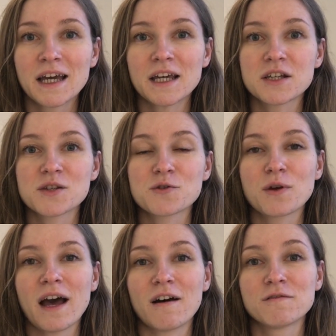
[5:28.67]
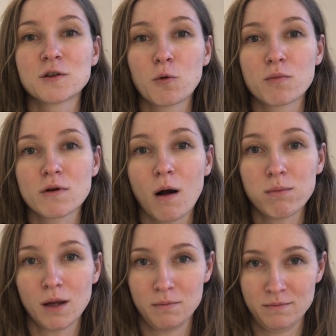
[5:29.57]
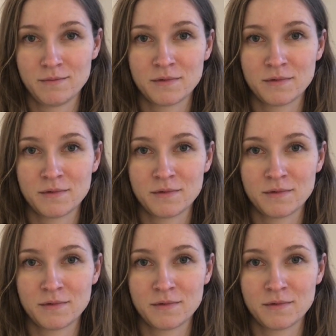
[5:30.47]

is to have no problem,